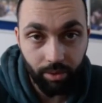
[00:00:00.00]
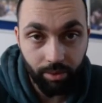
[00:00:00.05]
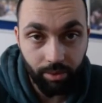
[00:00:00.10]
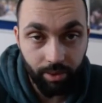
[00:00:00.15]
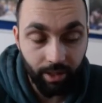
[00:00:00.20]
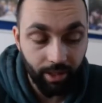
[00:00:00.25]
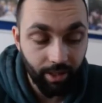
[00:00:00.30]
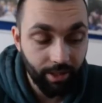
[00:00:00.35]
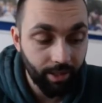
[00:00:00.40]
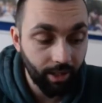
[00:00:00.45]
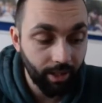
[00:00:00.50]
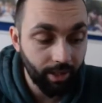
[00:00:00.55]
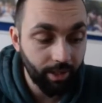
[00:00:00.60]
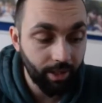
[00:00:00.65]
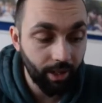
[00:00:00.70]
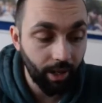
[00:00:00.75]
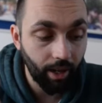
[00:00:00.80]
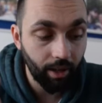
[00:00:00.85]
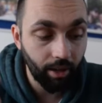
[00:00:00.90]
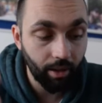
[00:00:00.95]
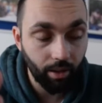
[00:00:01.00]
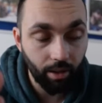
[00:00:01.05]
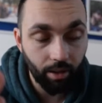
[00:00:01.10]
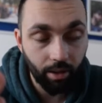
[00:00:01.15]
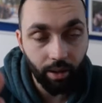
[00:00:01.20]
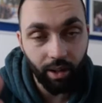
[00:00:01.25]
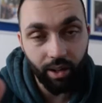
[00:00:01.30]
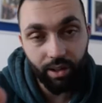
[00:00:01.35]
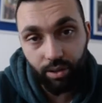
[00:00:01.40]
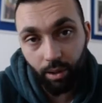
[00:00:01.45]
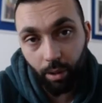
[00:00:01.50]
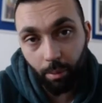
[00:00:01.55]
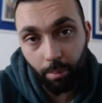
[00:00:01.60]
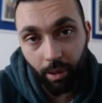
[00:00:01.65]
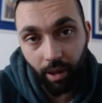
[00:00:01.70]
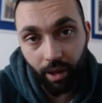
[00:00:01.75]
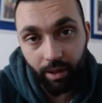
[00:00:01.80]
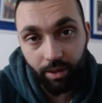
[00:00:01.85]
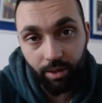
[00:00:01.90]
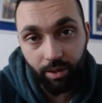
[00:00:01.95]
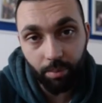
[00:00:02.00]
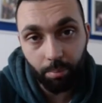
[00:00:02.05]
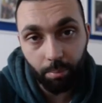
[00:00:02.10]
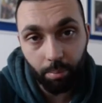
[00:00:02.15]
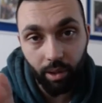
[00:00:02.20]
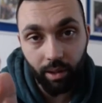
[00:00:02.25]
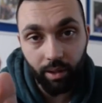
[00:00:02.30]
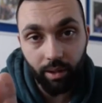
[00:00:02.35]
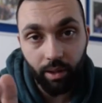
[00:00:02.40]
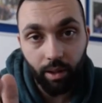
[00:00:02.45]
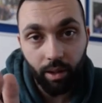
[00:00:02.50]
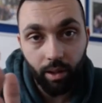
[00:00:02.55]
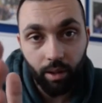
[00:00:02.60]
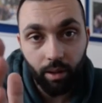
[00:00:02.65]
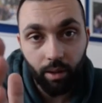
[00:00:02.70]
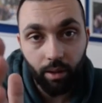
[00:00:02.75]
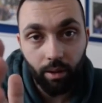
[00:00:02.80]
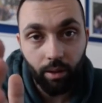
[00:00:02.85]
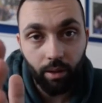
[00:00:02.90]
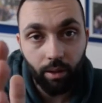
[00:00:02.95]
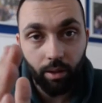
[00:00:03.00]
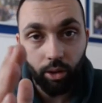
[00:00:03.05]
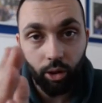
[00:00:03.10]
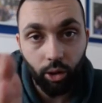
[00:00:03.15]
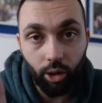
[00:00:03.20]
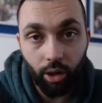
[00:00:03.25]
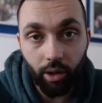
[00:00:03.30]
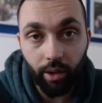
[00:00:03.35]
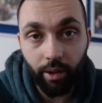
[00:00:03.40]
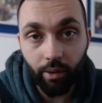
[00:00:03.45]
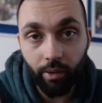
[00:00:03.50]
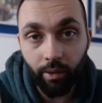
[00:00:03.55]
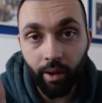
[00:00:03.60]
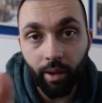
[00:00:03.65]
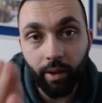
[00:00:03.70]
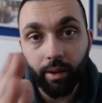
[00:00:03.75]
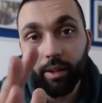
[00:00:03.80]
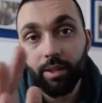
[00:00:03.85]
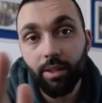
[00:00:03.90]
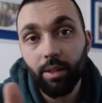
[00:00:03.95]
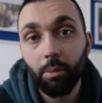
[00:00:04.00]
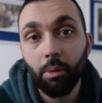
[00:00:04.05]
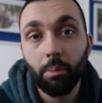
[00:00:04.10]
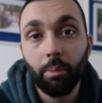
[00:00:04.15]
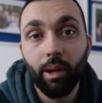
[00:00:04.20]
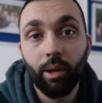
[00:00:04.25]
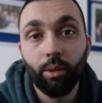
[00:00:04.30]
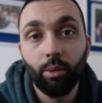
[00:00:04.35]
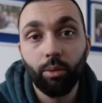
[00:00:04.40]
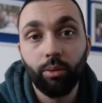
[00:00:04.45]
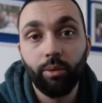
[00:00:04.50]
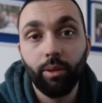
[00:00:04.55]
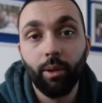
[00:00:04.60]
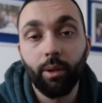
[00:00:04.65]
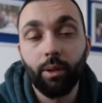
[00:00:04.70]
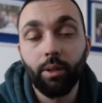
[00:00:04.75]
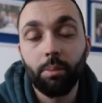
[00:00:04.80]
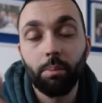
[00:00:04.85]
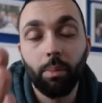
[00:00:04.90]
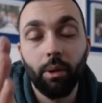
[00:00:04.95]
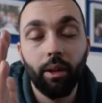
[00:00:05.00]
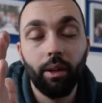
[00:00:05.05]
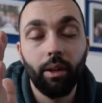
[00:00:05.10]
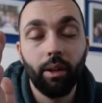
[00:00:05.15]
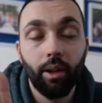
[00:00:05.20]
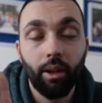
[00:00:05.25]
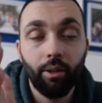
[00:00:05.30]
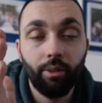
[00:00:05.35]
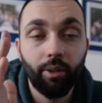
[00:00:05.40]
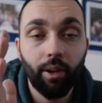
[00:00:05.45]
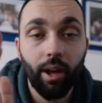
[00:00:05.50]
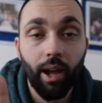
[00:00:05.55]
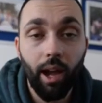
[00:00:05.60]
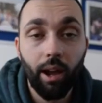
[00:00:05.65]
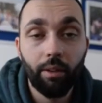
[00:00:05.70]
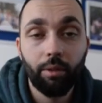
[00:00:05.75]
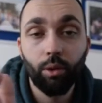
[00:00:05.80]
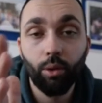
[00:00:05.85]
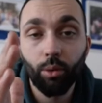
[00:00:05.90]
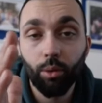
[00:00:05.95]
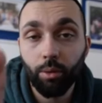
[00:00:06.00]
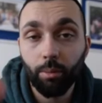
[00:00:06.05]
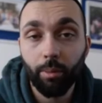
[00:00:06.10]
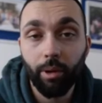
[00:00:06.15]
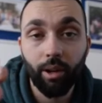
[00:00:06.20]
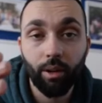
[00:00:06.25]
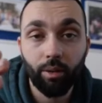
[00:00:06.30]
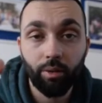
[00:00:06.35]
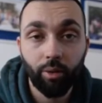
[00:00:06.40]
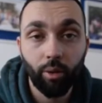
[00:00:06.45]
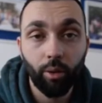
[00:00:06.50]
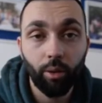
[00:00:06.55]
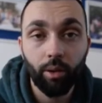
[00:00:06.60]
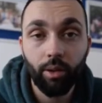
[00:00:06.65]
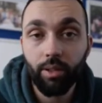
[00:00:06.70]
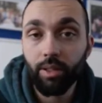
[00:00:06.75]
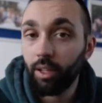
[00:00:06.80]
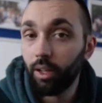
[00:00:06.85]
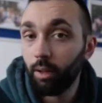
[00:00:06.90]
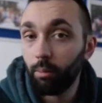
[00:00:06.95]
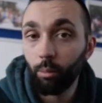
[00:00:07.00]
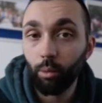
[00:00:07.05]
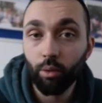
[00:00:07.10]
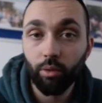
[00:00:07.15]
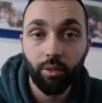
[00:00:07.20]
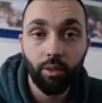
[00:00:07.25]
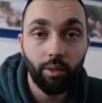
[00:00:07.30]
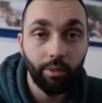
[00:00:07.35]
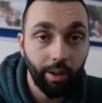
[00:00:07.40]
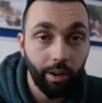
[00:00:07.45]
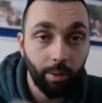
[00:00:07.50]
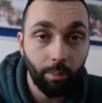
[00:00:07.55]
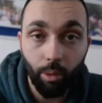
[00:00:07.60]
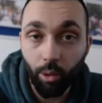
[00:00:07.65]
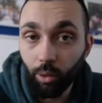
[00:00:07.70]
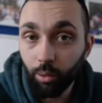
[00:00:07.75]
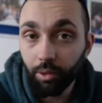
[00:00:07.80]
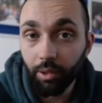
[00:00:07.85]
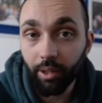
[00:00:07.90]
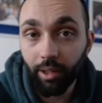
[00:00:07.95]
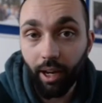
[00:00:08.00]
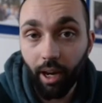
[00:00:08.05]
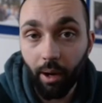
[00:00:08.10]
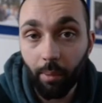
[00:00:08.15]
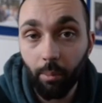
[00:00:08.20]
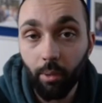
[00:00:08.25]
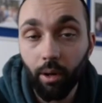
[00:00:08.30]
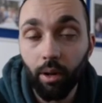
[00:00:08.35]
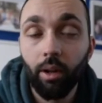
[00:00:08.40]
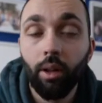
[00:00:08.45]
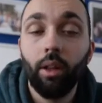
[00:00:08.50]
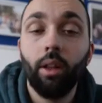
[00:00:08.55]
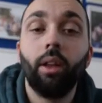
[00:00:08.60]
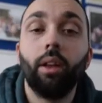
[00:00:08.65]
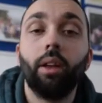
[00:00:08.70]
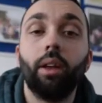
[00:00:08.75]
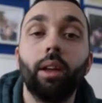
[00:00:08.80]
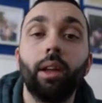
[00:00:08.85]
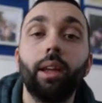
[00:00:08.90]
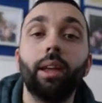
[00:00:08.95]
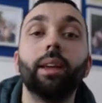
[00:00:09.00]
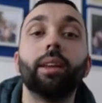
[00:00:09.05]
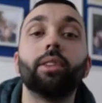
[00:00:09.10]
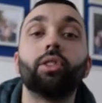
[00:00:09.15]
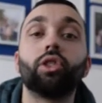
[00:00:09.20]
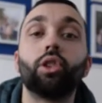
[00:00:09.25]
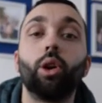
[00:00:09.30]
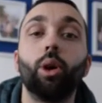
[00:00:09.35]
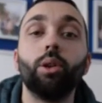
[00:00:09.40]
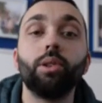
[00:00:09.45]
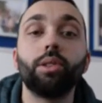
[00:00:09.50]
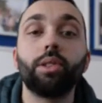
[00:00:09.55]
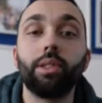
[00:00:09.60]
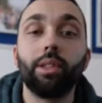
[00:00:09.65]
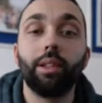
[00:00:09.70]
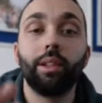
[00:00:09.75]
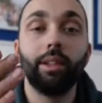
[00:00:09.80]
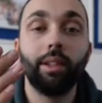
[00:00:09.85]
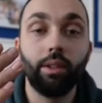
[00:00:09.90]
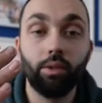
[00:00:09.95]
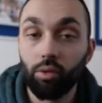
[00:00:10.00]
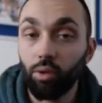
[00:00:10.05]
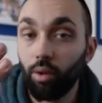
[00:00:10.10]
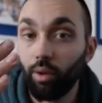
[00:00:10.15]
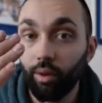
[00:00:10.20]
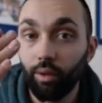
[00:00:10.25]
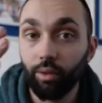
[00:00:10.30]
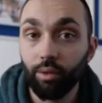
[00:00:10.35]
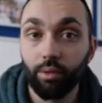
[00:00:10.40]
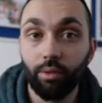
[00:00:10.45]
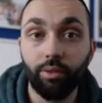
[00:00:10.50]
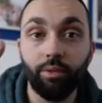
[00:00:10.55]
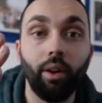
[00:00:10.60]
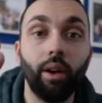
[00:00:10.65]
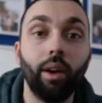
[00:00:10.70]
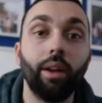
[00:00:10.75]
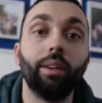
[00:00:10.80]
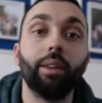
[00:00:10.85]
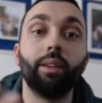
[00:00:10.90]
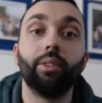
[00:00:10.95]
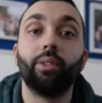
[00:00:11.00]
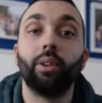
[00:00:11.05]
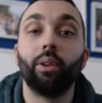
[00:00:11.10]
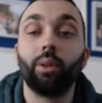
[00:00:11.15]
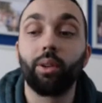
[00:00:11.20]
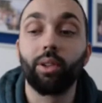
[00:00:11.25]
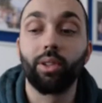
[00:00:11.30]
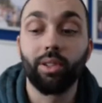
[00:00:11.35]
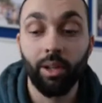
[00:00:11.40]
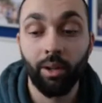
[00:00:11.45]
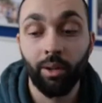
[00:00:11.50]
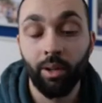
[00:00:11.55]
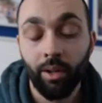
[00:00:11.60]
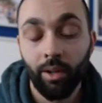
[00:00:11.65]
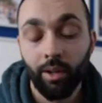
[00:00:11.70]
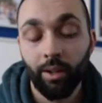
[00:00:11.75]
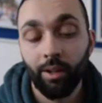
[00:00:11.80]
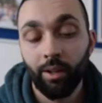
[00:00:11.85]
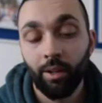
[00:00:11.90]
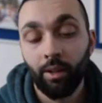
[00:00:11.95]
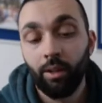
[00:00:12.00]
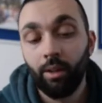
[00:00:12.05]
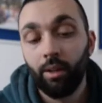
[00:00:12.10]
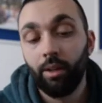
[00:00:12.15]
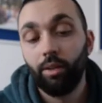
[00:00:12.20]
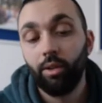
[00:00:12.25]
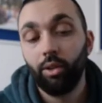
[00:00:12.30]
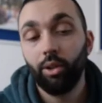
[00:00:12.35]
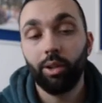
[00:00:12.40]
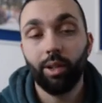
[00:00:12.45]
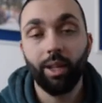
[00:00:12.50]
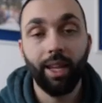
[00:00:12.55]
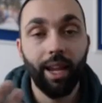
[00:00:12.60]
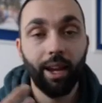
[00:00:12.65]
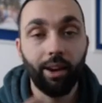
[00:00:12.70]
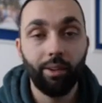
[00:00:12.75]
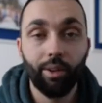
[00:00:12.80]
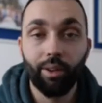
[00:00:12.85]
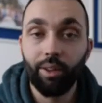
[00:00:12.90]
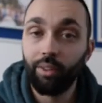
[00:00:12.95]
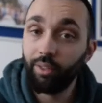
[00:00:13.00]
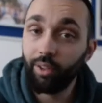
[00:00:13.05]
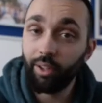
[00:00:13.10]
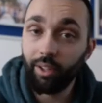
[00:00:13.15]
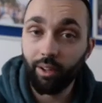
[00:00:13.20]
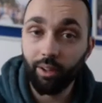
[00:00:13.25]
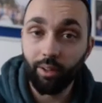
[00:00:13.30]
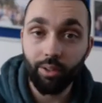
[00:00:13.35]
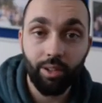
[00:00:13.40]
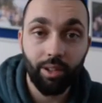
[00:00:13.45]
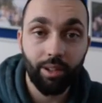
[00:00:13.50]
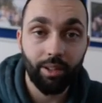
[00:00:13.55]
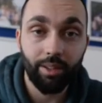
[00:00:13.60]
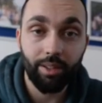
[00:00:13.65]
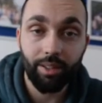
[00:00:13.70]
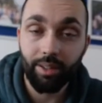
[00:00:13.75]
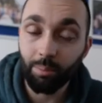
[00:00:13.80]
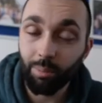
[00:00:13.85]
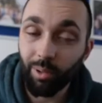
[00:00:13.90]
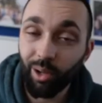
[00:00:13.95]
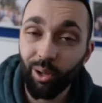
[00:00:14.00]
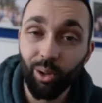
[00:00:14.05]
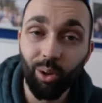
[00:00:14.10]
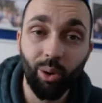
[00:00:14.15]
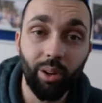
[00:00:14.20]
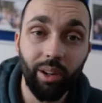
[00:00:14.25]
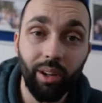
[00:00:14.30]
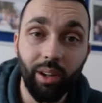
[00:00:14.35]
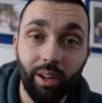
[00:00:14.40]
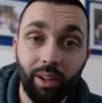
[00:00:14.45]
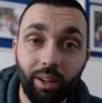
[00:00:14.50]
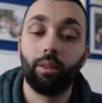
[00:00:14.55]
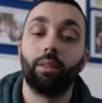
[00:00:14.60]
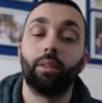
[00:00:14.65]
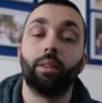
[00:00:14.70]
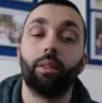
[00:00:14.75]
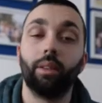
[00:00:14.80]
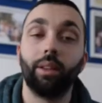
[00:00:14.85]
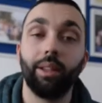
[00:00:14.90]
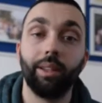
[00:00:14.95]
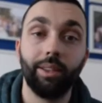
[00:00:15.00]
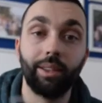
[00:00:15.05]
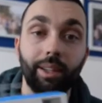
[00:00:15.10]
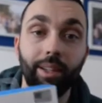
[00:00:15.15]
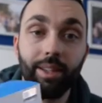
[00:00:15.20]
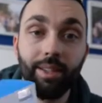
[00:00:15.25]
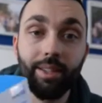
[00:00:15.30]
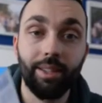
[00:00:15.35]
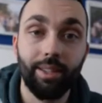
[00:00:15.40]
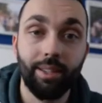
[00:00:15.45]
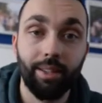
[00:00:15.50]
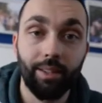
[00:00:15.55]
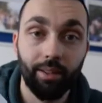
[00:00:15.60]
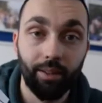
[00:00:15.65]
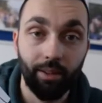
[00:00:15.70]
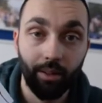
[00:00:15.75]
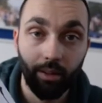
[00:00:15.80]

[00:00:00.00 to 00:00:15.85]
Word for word: D610, it's not bad, but you can't hear it now because I'm in manual focus. But if I have an automatic focus and I'm moving around, I'm holding the camera, it is constantly trying to find the focus. So you can hear it in the videos, it's a bit annoying that this